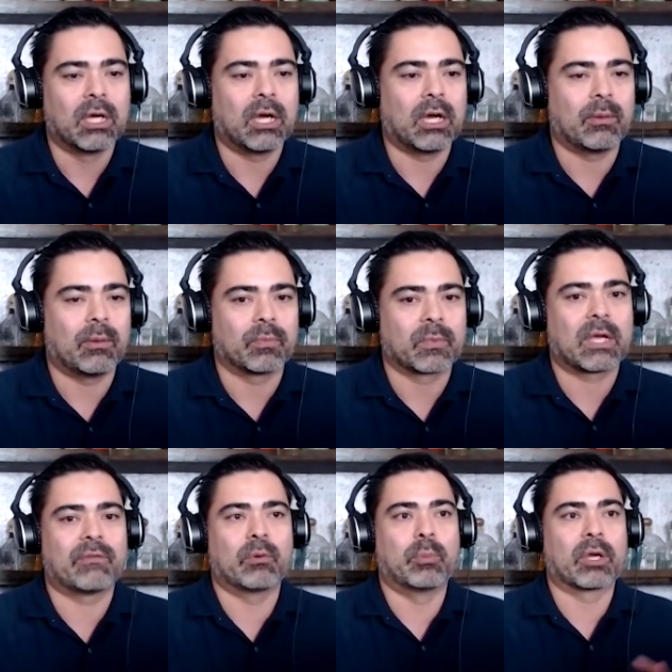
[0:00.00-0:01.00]
um,
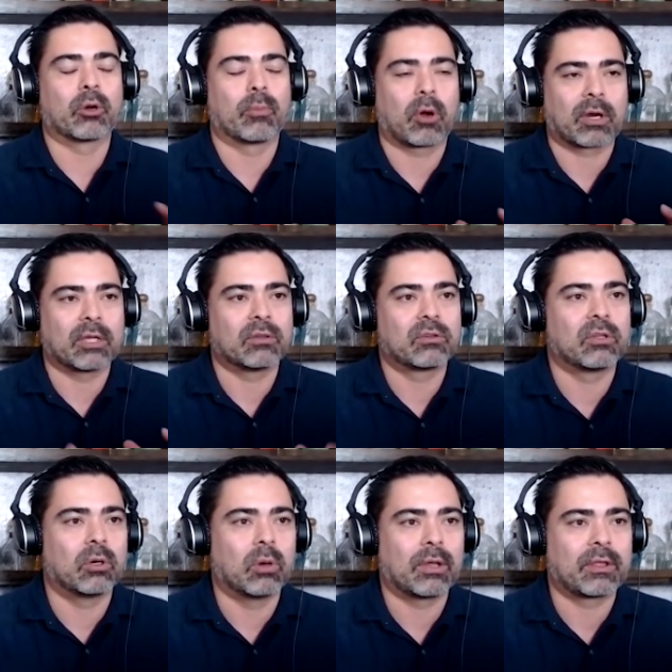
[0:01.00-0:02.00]
kind of a bigger market.
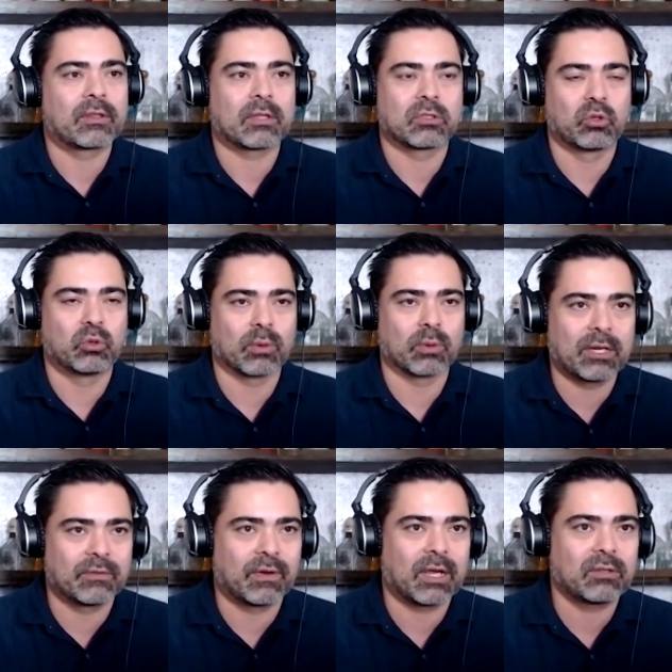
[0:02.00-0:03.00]
So I think that's great
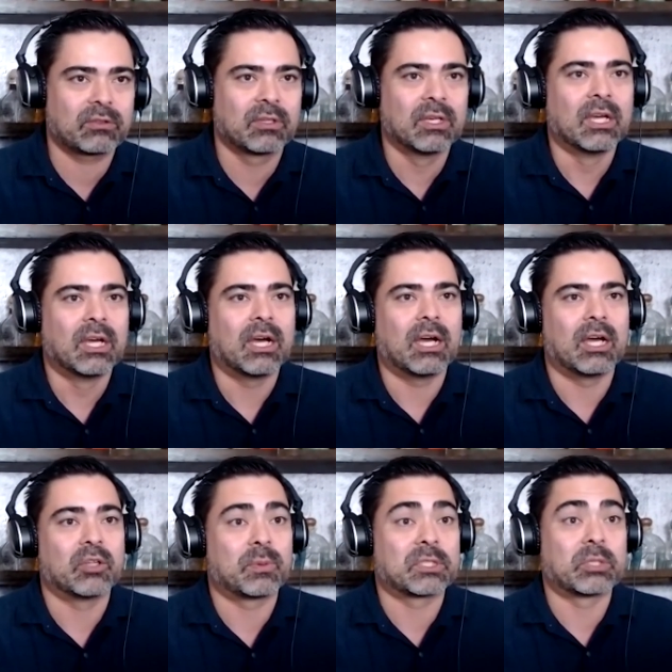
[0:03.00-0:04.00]
advice, uh,
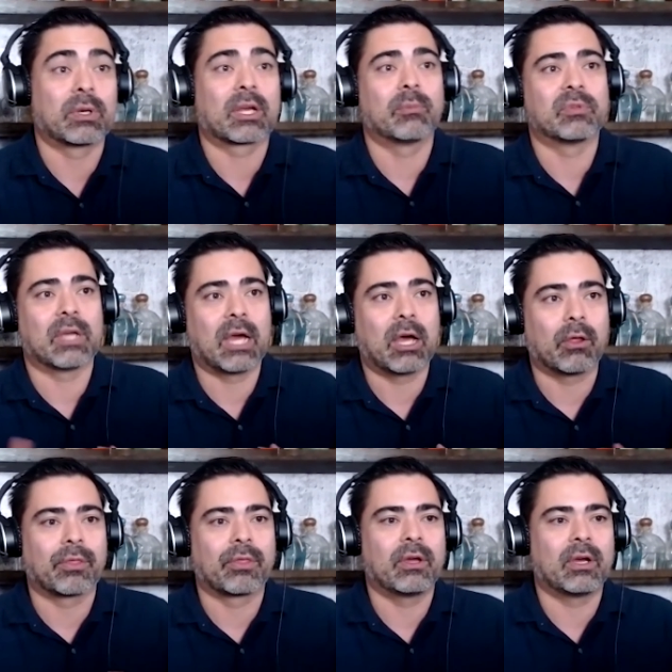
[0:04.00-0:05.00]
especially when it comes to health.
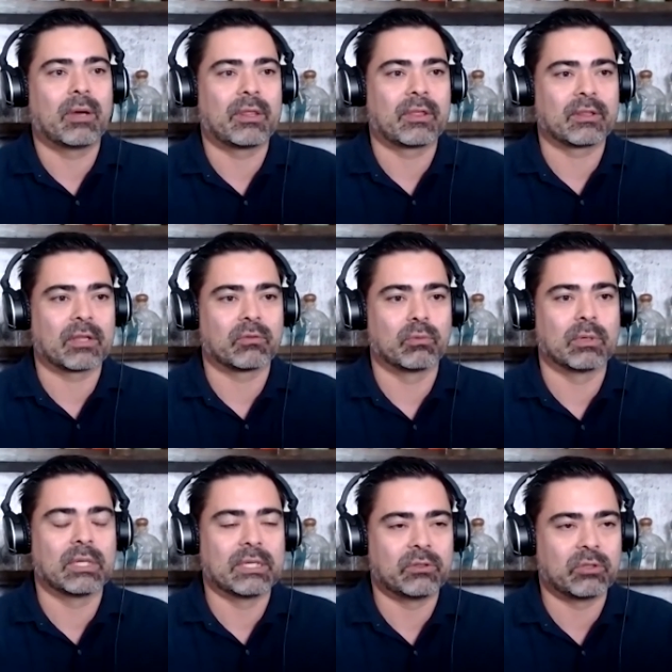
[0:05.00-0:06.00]
Uh, I think that's
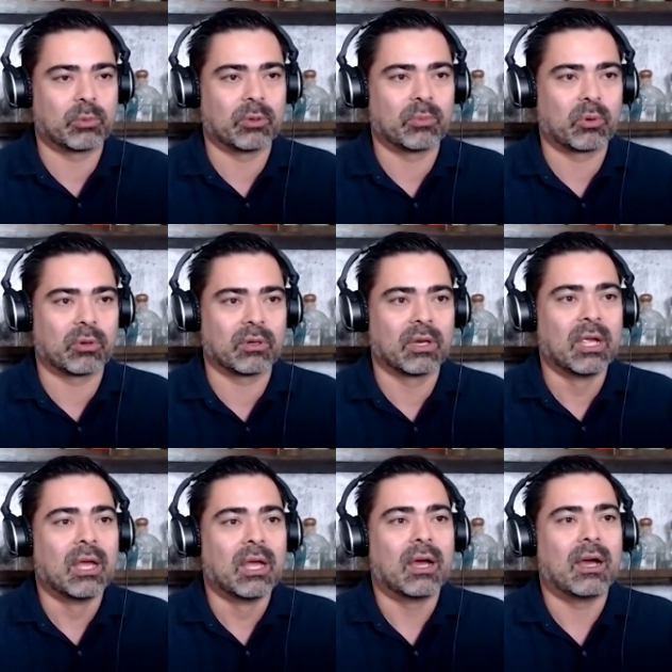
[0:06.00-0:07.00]
really super important.
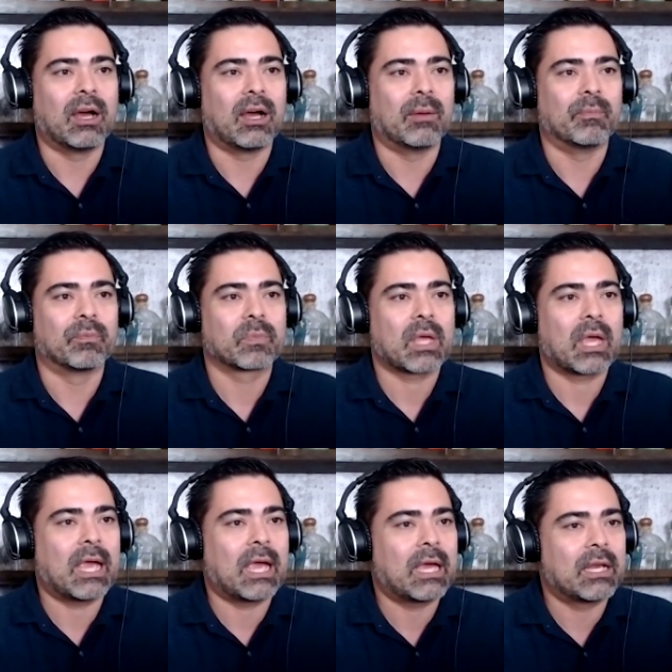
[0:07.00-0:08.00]
Um,
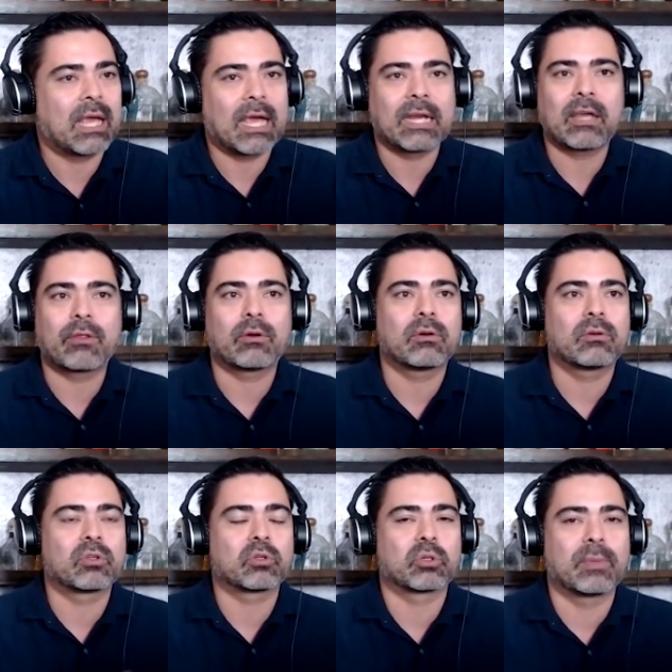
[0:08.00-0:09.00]
and any other
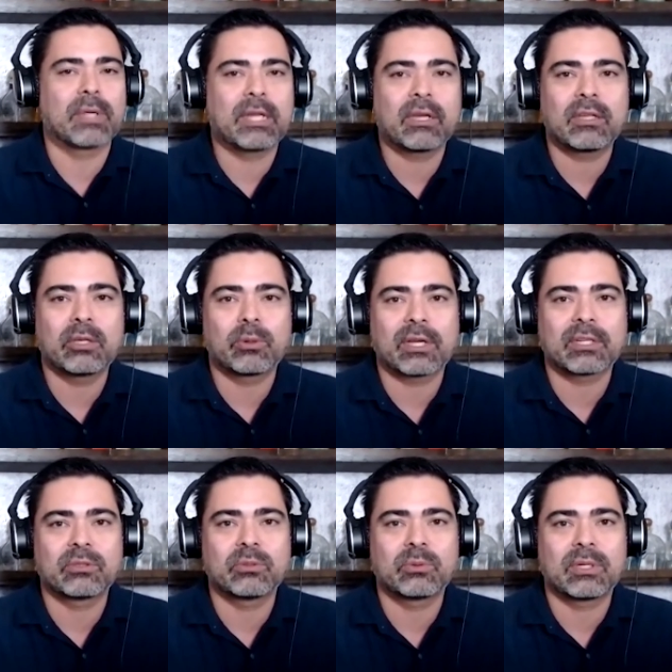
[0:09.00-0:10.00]
social media you would like
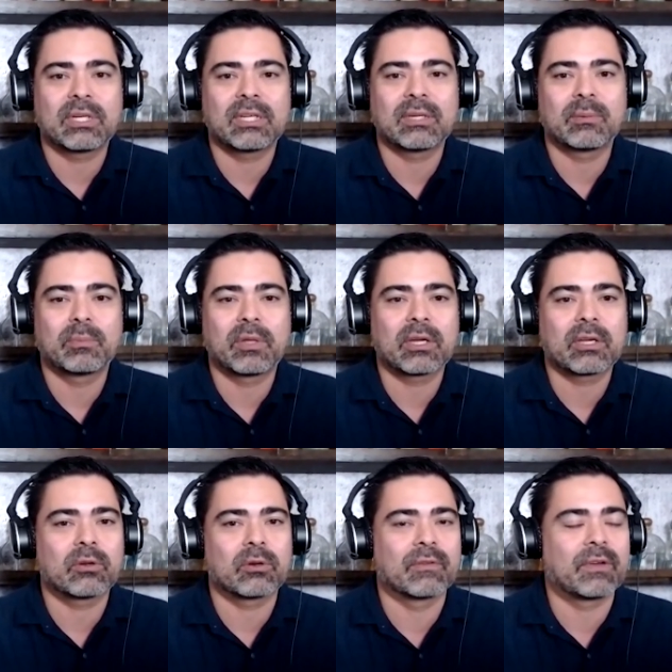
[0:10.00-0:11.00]
to uh, plug,
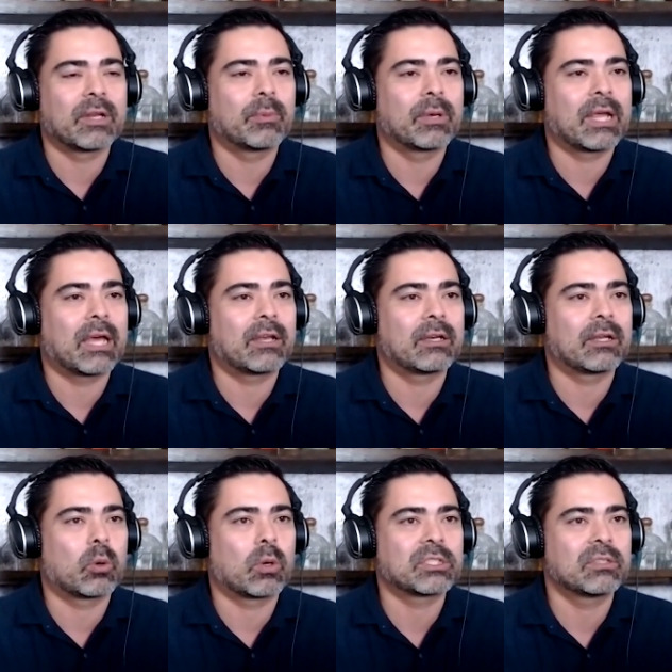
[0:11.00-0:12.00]
or if anybody had any
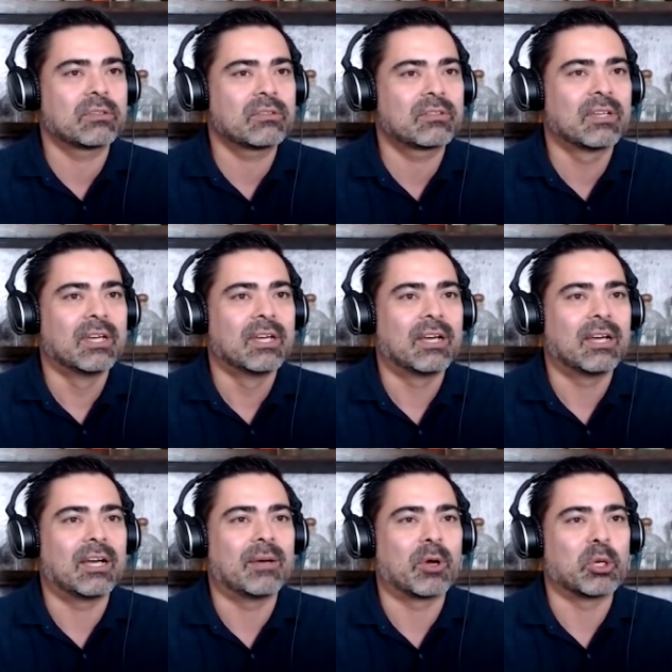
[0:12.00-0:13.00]
questions,
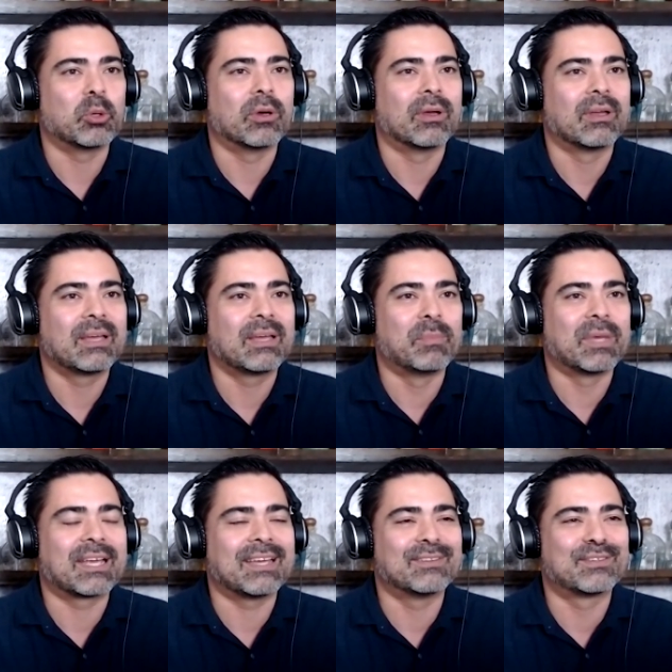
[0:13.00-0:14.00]
um, are you a
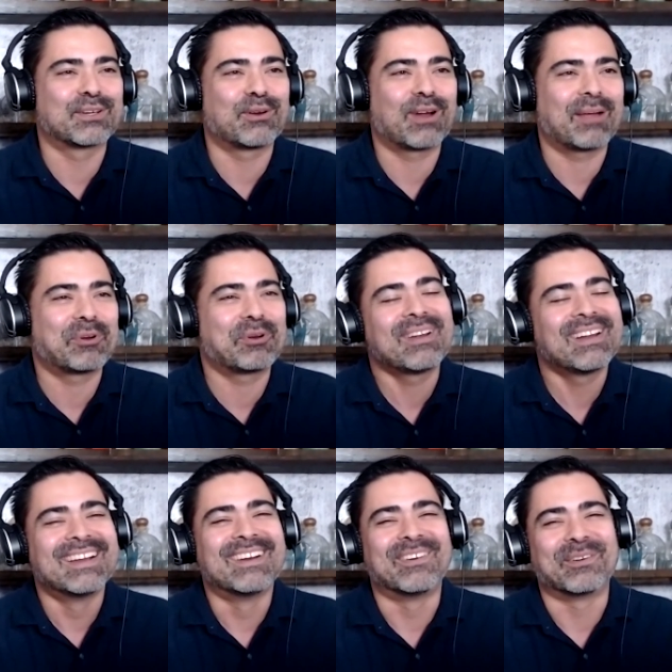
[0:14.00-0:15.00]
big Instagrammer
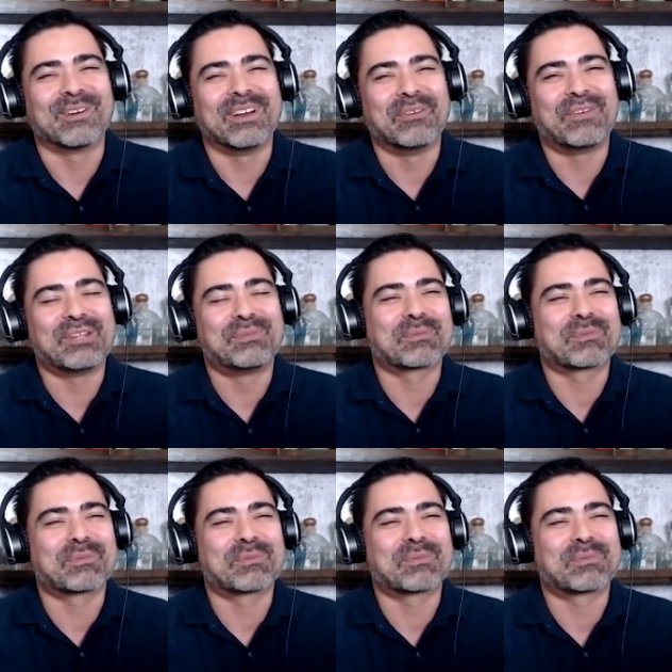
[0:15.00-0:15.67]
or a Facebook